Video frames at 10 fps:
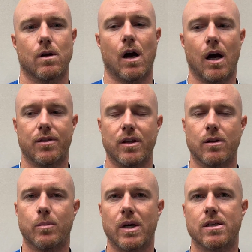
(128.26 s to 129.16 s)
I
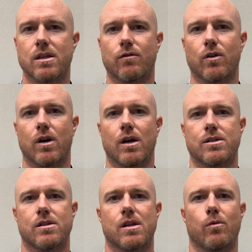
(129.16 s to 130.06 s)
think the biggest thing for
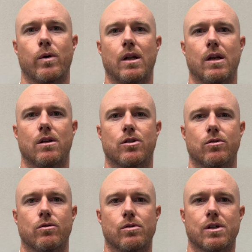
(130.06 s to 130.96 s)
us is that we need
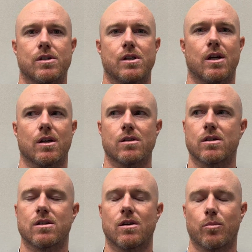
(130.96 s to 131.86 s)
to see
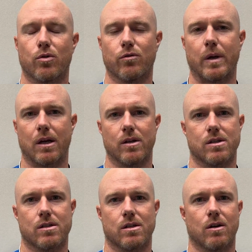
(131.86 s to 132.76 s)
consistent improvement and
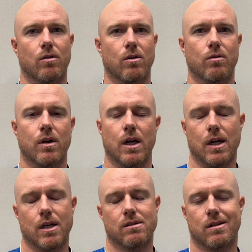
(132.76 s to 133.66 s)
consistent growth.
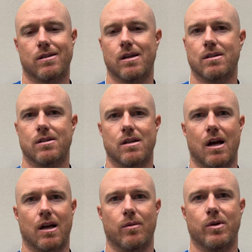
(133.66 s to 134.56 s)
Success is
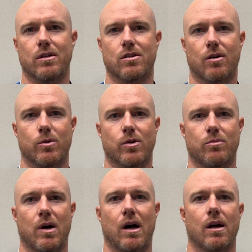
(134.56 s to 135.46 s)
not going to be
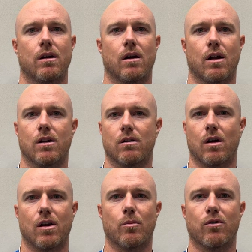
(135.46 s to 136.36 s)
determined by a
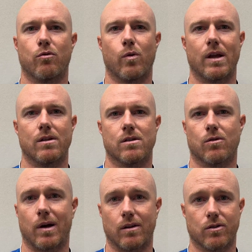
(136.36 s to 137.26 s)
number of wins in
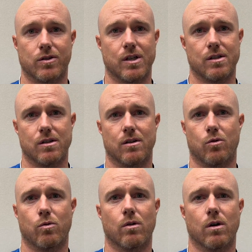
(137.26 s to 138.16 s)
the regular season
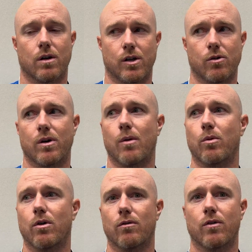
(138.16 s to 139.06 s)
or, a
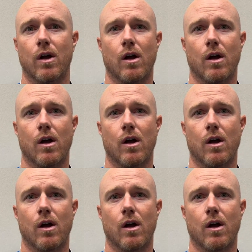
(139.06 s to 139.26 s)
number of